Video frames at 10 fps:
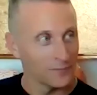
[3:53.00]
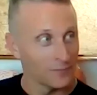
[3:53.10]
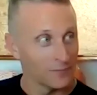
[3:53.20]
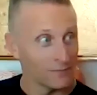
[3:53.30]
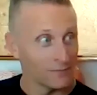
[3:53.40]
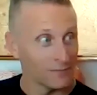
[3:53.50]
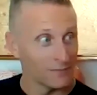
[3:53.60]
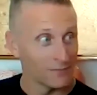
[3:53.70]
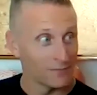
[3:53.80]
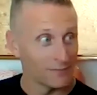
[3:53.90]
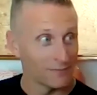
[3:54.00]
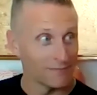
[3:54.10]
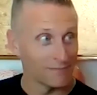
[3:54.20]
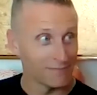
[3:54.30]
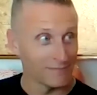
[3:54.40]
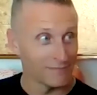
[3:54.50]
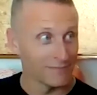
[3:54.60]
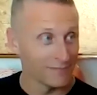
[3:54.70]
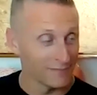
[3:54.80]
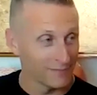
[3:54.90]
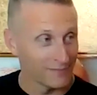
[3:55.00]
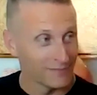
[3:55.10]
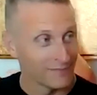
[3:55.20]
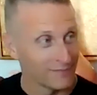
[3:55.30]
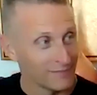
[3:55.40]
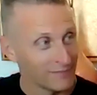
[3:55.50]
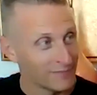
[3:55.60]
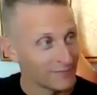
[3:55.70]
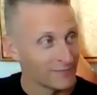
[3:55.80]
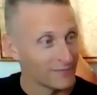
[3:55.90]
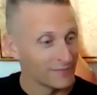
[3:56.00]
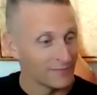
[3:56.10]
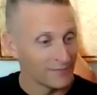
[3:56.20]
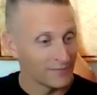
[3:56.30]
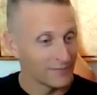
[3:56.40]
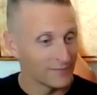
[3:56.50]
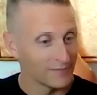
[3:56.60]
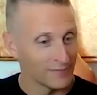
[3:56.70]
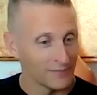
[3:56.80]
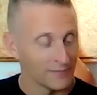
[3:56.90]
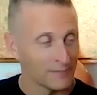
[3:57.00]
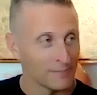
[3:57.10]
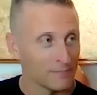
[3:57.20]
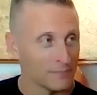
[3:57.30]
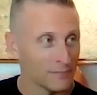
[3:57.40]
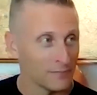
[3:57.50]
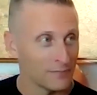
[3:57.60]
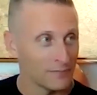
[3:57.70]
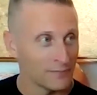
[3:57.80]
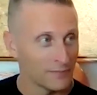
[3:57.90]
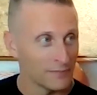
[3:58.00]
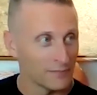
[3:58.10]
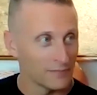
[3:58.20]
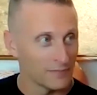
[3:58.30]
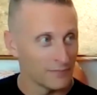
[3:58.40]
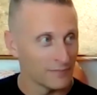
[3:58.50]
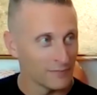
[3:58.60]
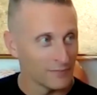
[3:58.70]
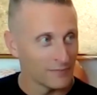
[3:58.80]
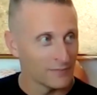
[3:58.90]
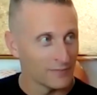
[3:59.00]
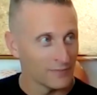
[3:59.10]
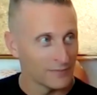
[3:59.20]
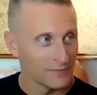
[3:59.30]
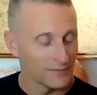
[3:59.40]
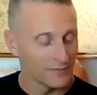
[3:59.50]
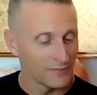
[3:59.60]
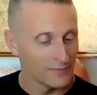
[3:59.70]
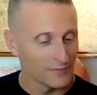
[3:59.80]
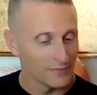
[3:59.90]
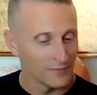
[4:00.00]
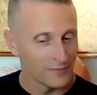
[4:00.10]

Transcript: (not speaking)